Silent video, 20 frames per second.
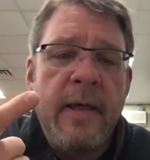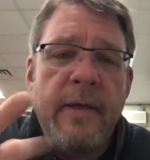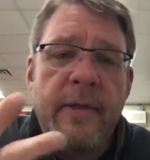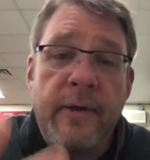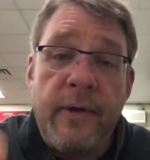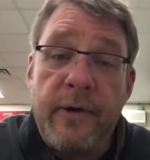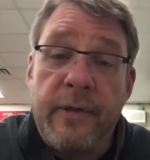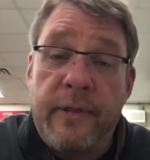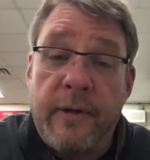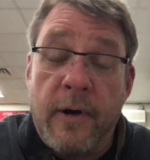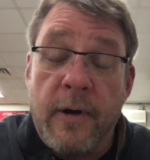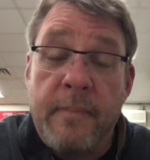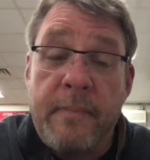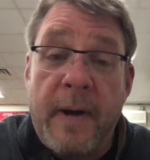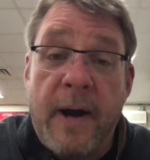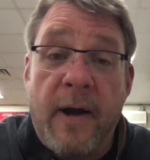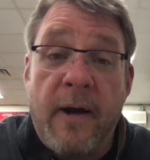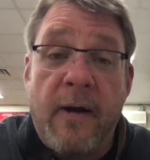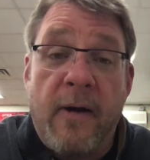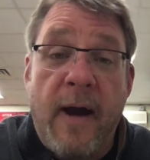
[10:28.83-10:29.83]
Your third
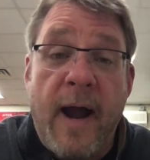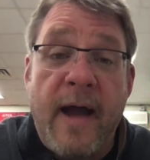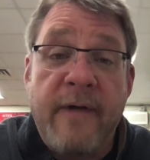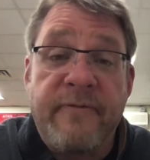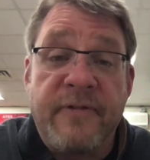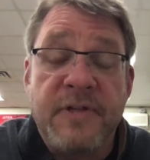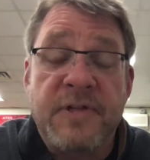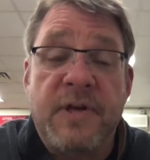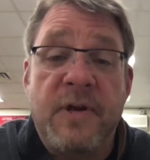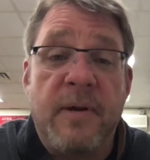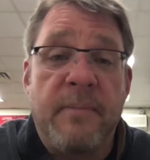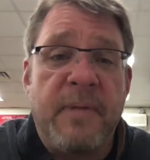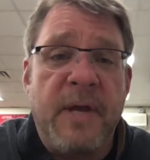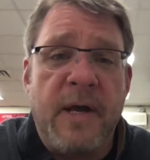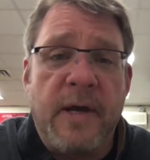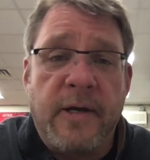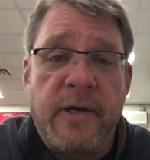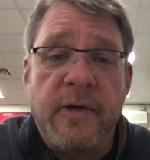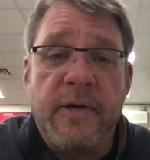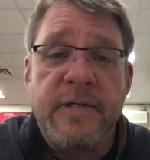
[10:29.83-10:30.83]
paragraph is going to be
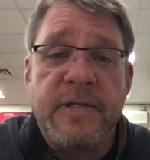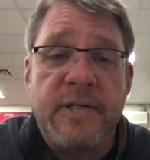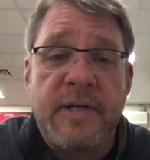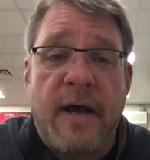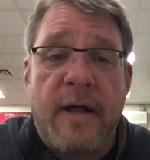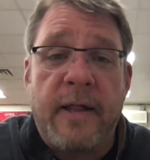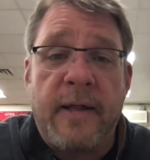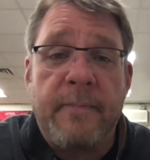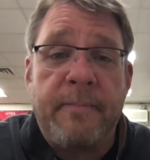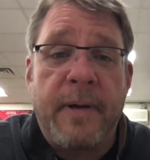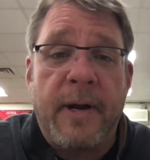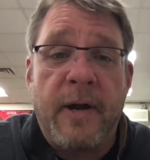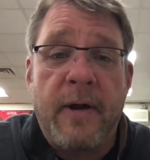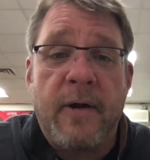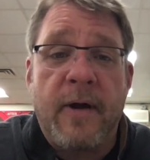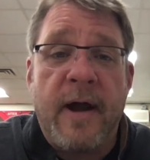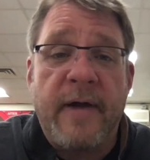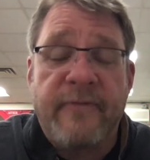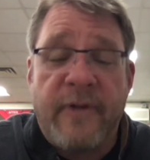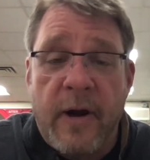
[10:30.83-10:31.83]
a good, solid
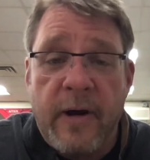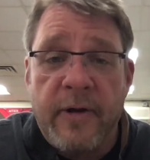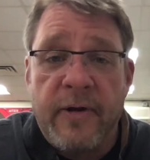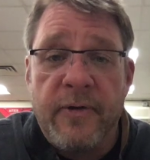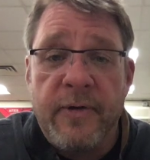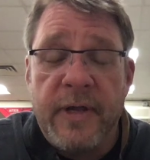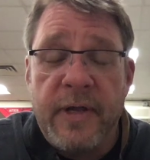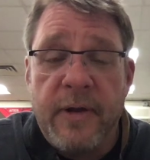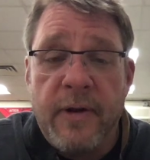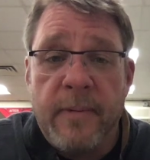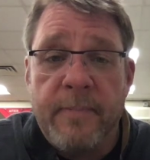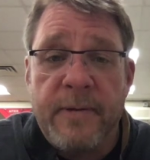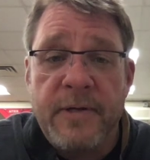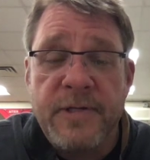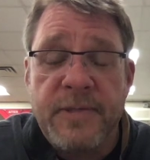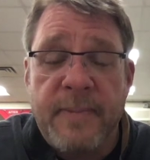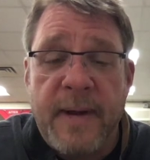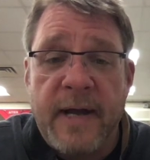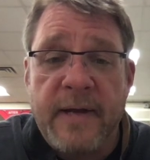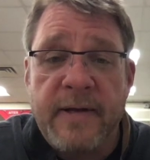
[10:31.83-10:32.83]
paragraph arguing your
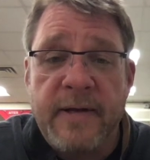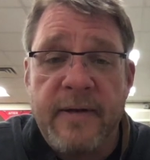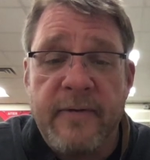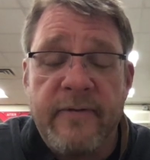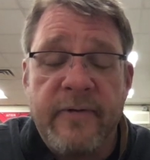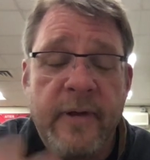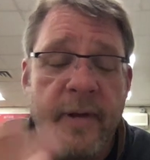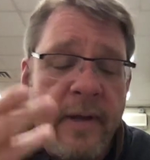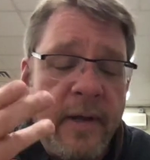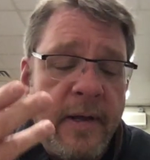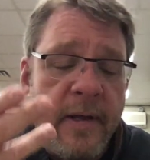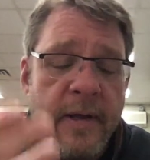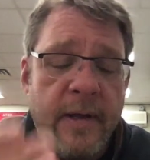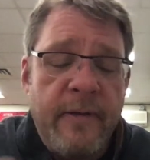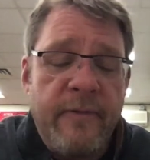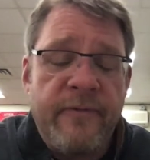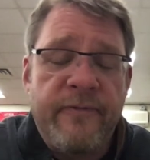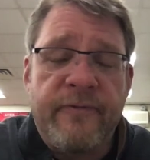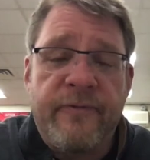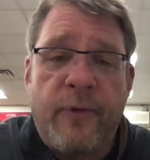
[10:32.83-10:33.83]
perspective.
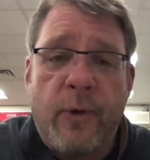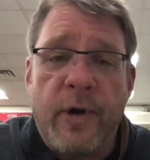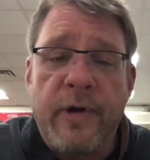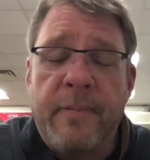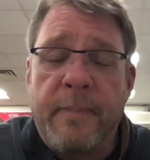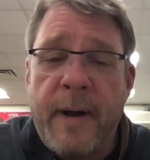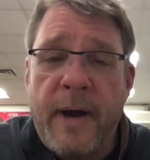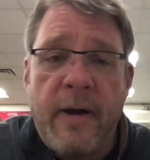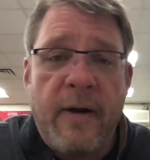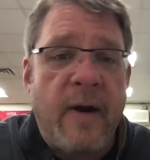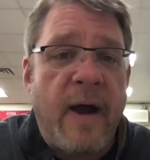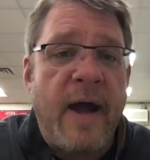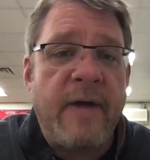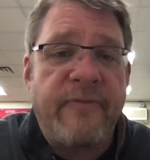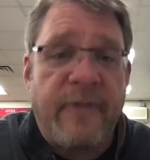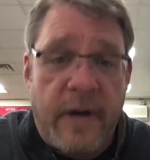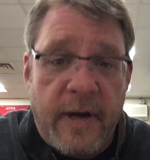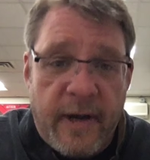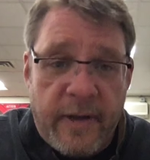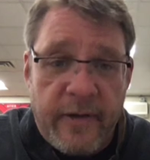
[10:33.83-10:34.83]
Fourth
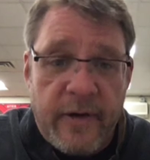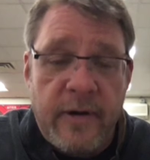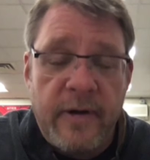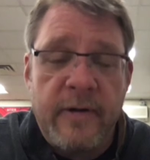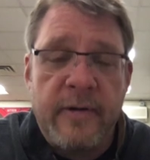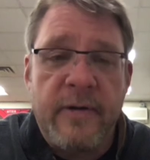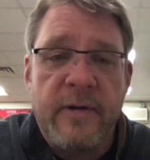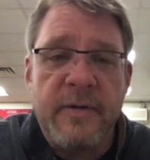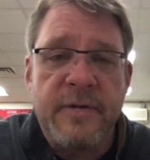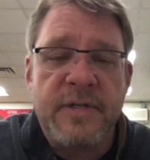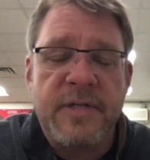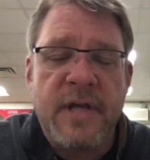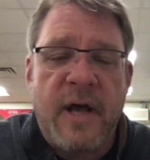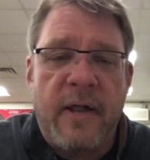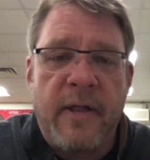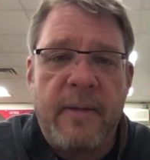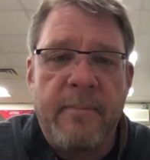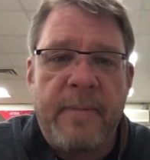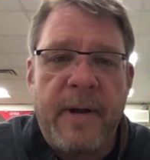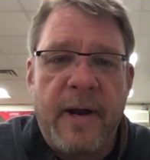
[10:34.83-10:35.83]
paragraph, another good,
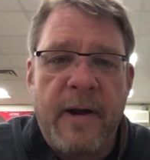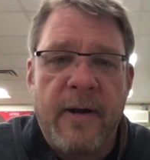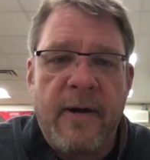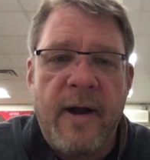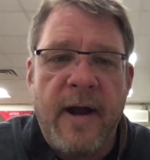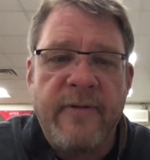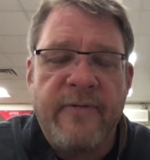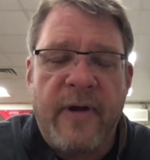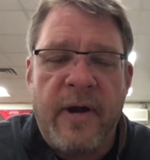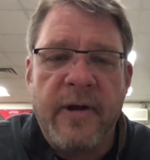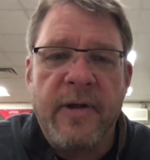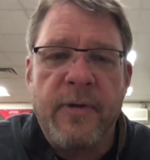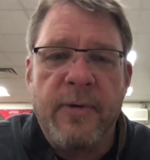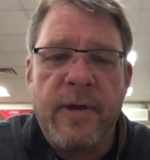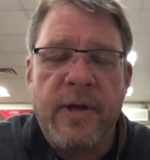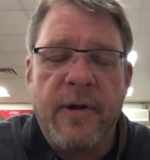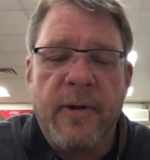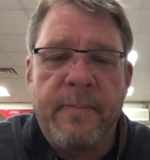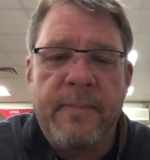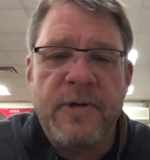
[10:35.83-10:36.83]
solid paragraph
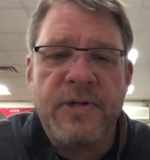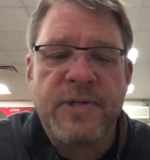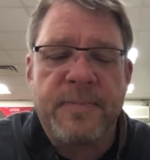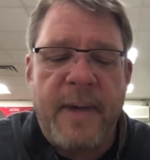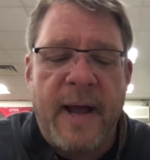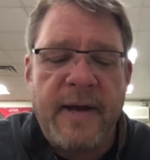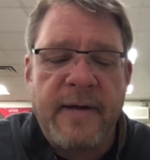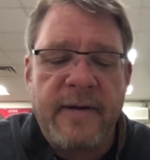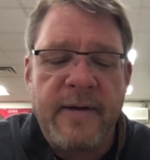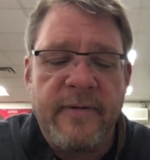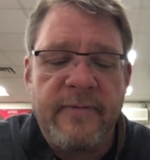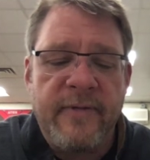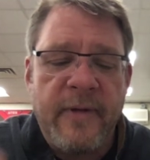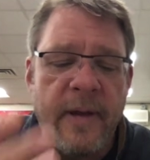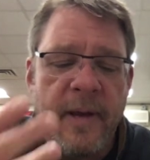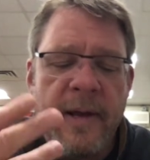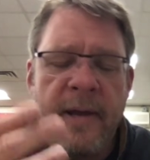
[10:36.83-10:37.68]
arguing your perspective.